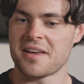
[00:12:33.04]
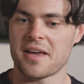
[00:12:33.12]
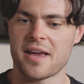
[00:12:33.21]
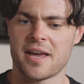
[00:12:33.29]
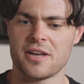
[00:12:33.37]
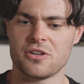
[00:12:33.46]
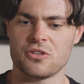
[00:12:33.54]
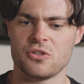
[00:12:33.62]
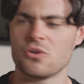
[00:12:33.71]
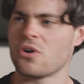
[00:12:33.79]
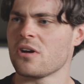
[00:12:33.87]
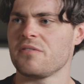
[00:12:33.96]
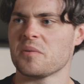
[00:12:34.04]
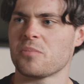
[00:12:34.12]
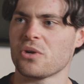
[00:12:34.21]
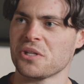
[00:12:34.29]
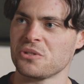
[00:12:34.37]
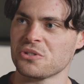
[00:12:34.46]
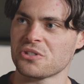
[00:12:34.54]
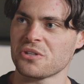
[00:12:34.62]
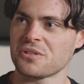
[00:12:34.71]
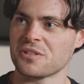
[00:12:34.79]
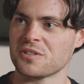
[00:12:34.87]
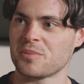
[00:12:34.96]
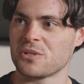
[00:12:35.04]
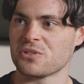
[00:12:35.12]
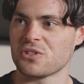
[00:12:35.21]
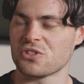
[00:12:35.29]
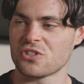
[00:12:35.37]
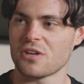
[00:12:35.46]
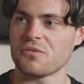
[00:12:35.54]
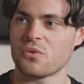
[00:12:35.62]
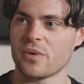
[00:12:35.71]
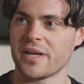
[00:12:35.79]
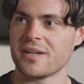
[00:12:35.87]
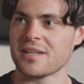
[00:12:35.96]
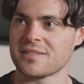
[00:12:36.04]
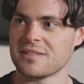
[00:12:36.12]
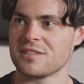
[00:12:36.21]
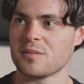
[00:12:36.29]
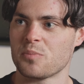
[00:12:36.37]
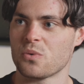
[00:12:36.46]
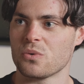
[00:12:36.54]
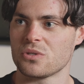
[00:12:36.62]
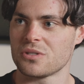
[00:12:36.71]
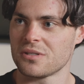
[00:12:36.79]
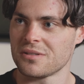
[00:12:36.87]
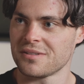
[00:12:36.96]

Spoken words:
and you can't even pull in your tokens because the software doesn't support